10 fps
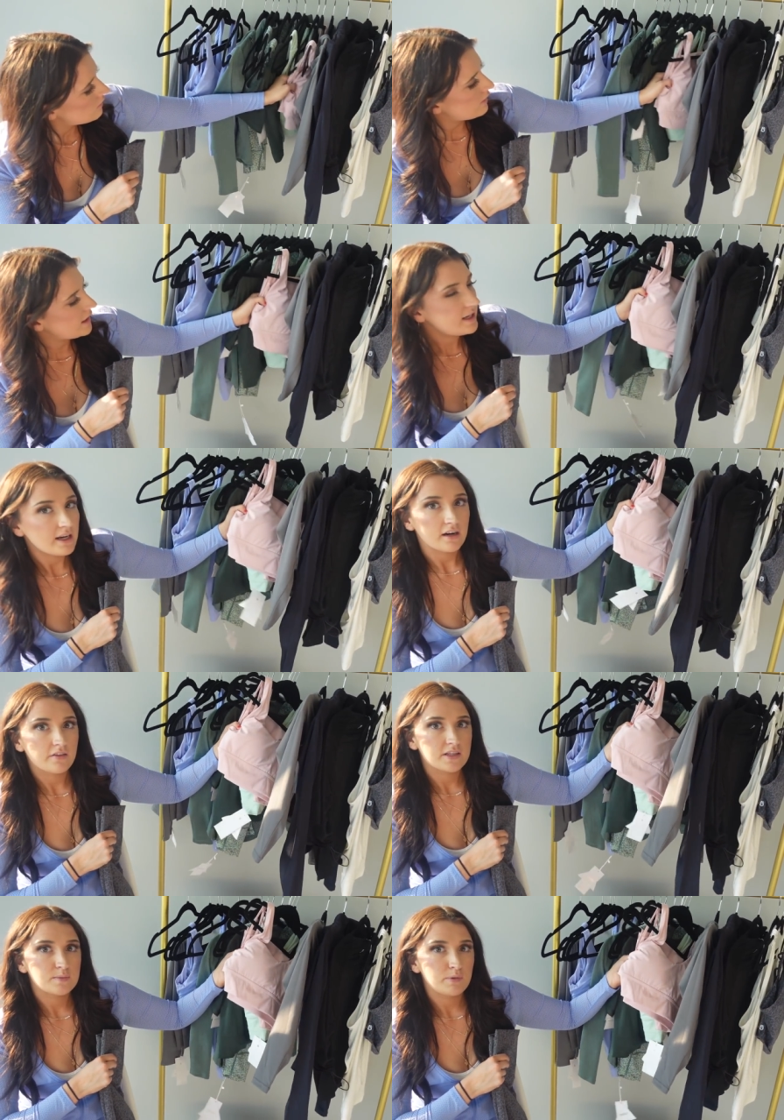right
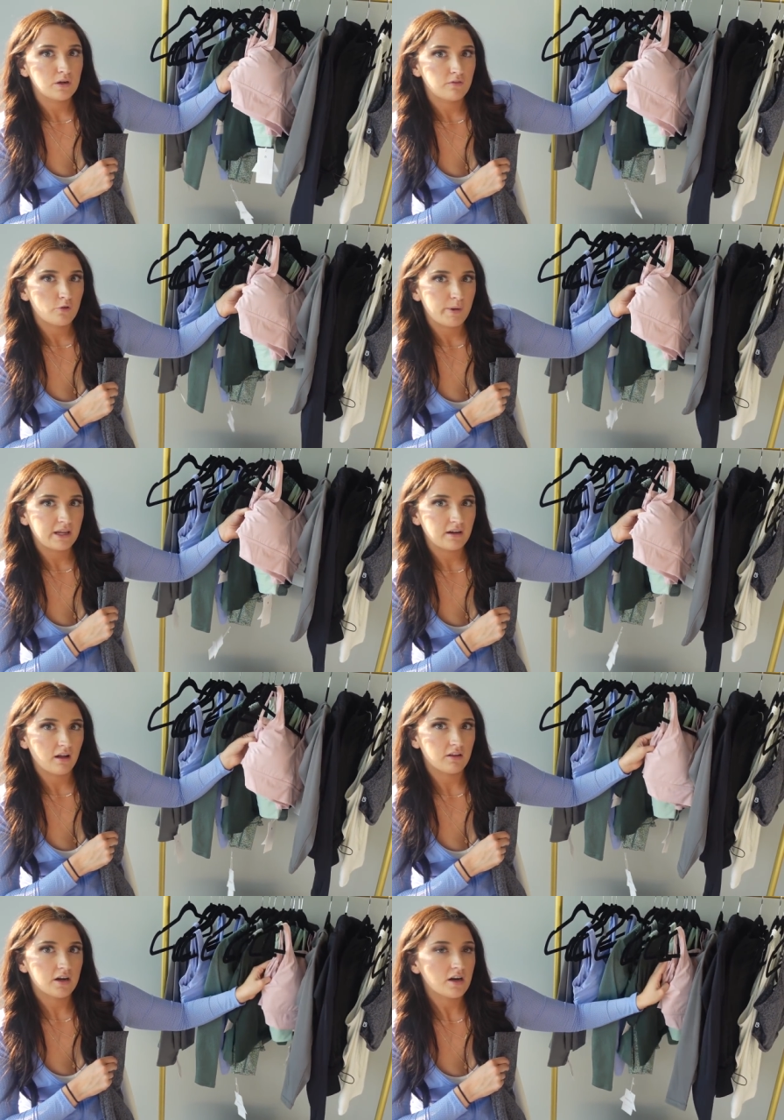here, this beautiful pink
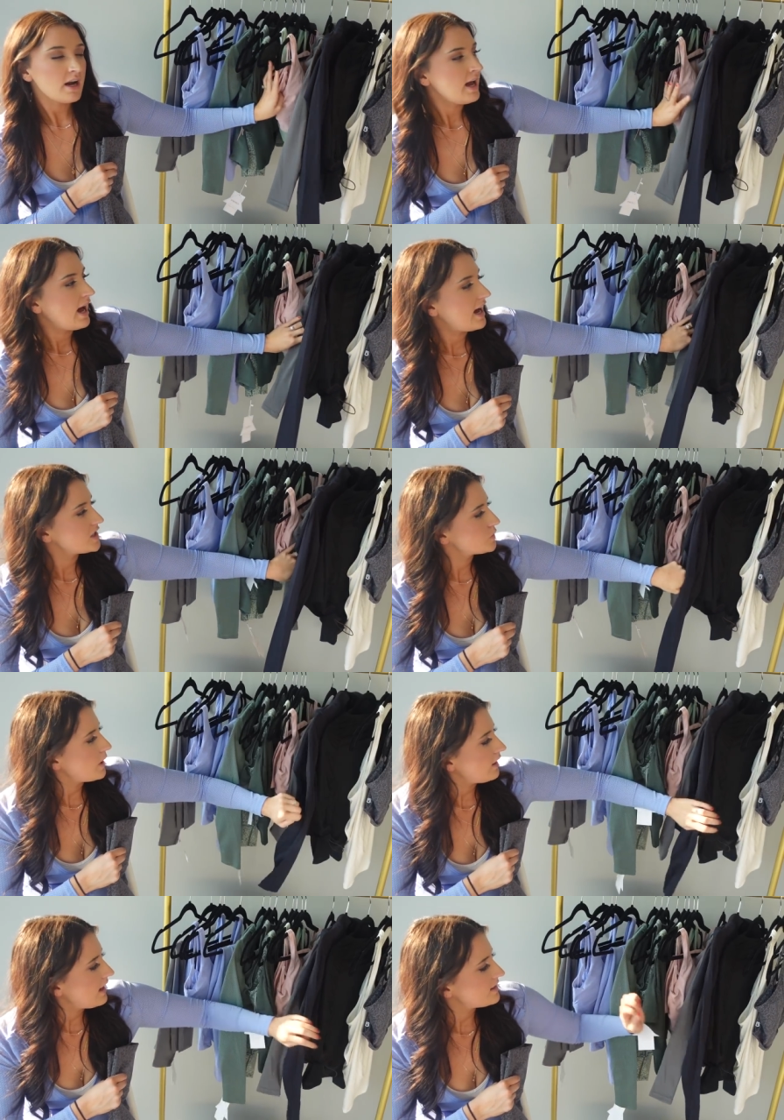color, as
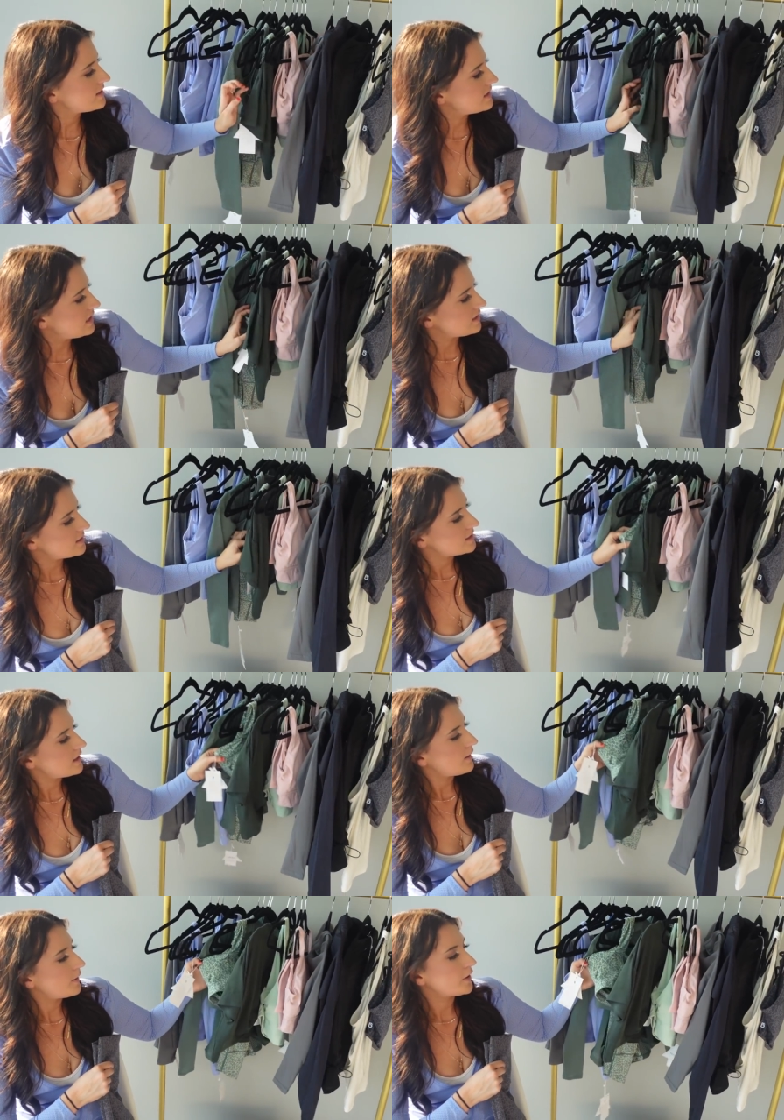well as this
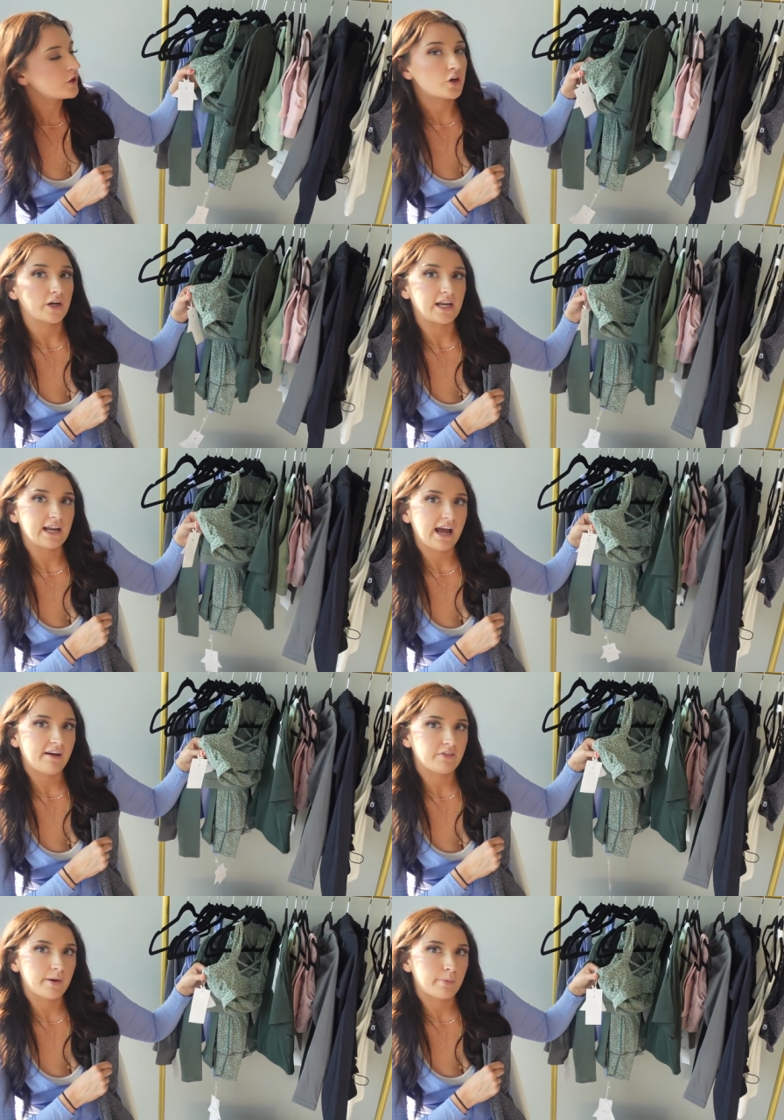green. I
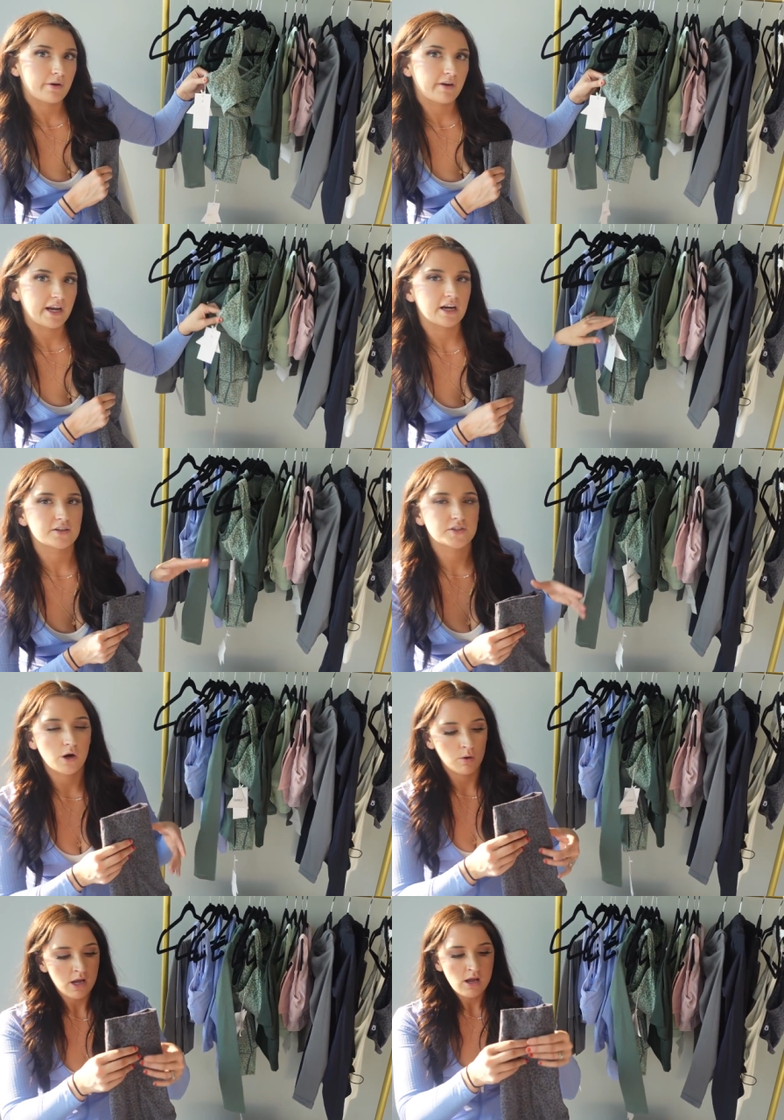have that print right here.
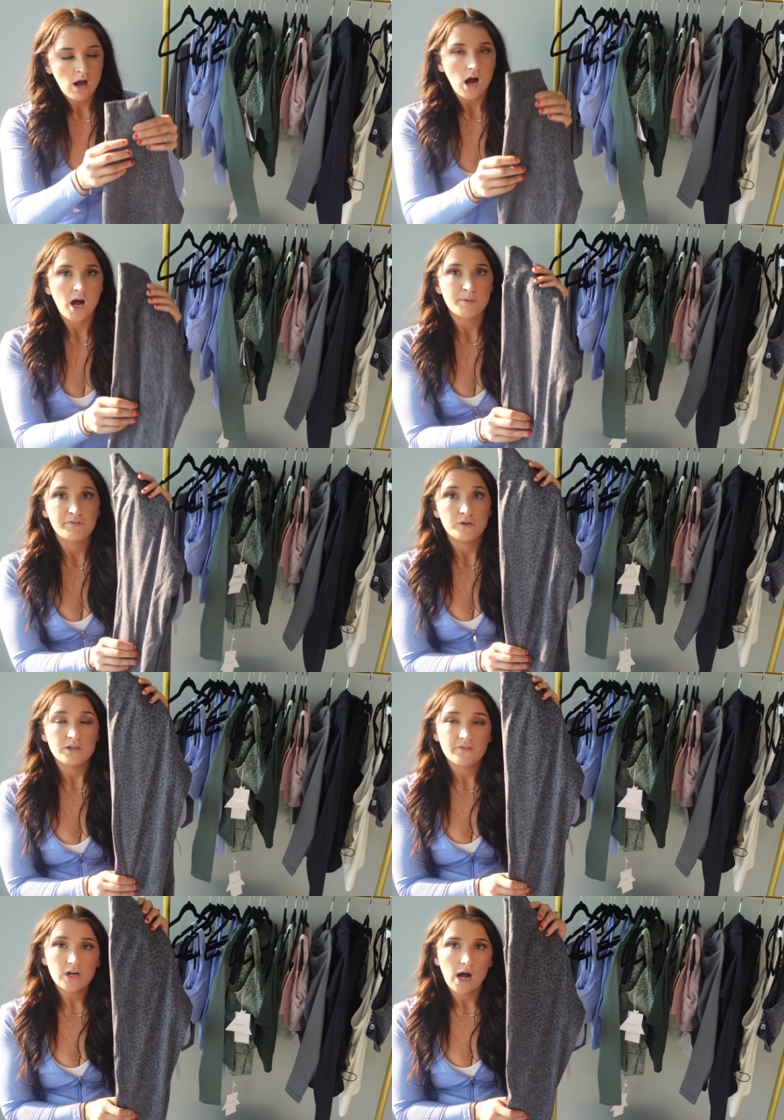So a few
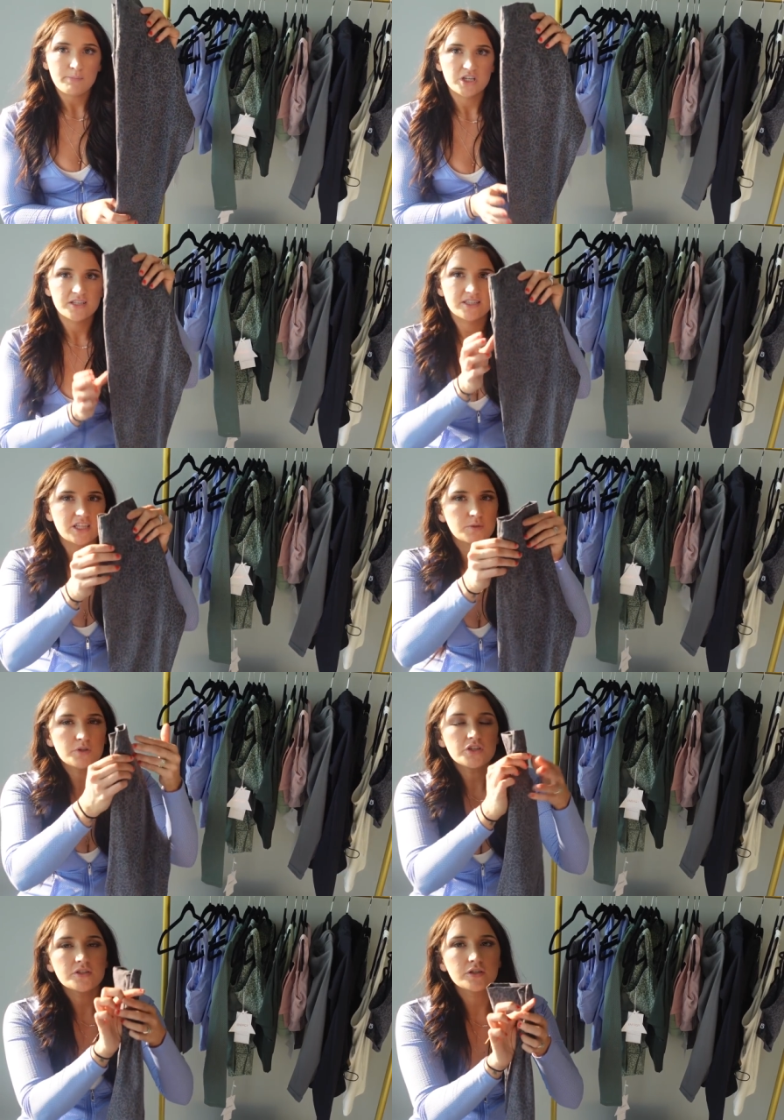different options. This
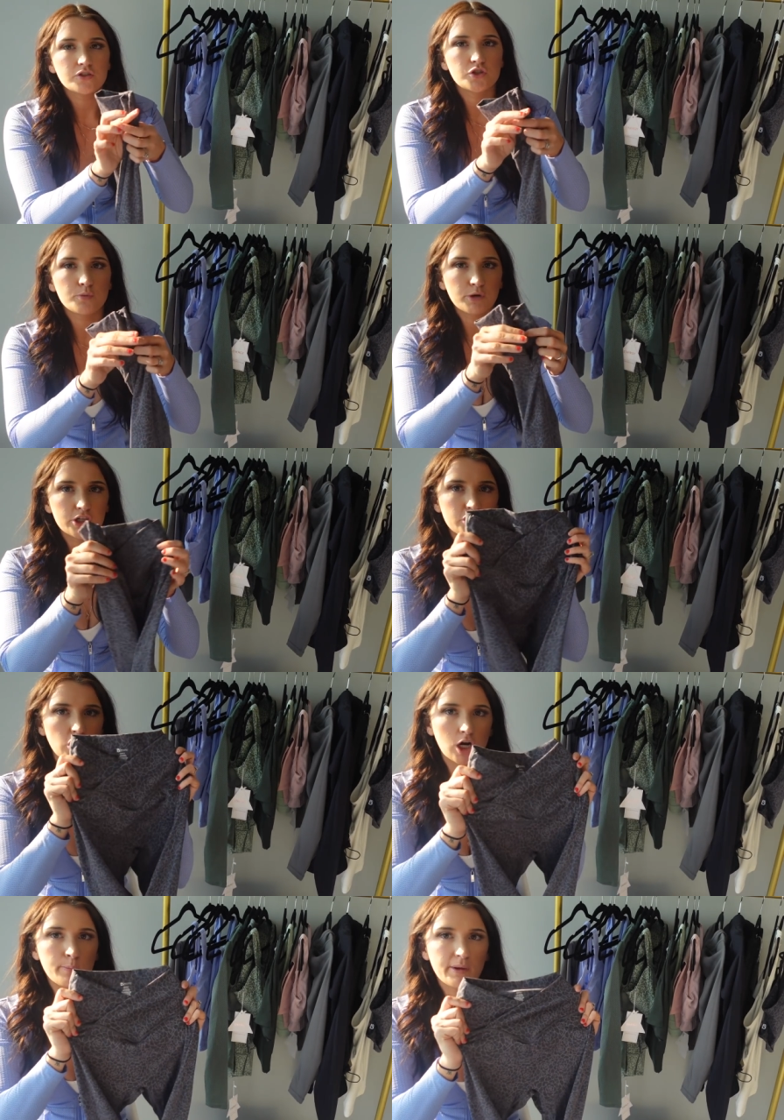one just looks super
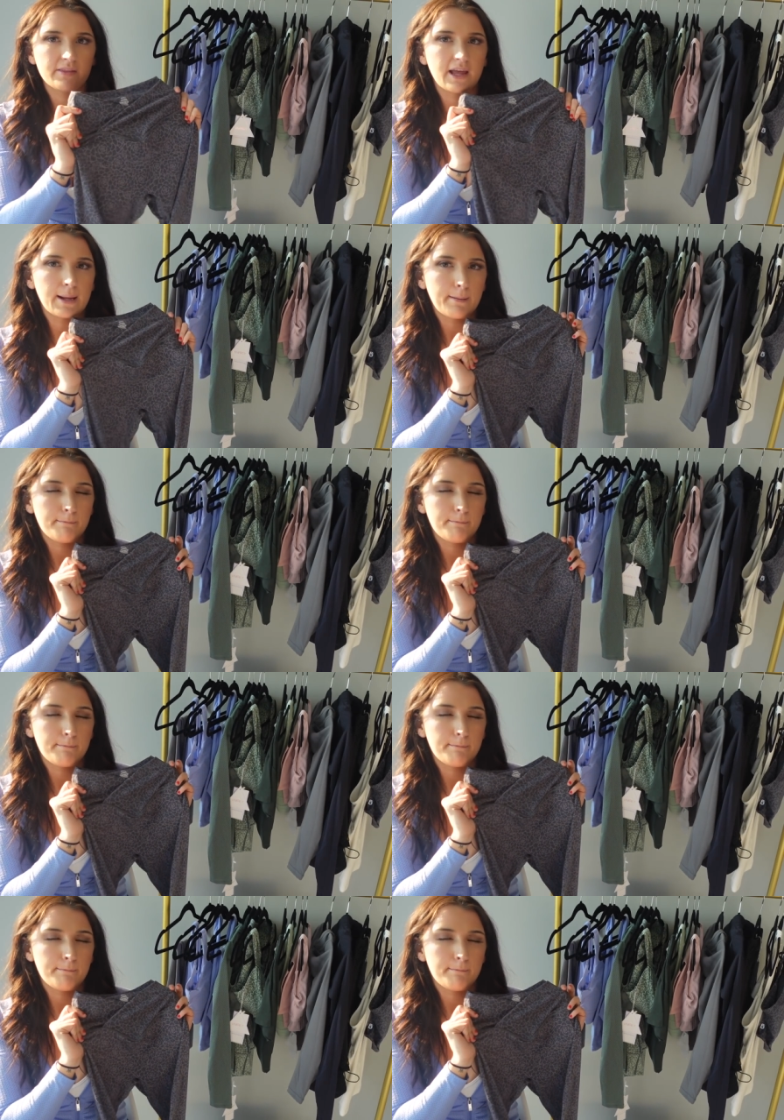sharp and like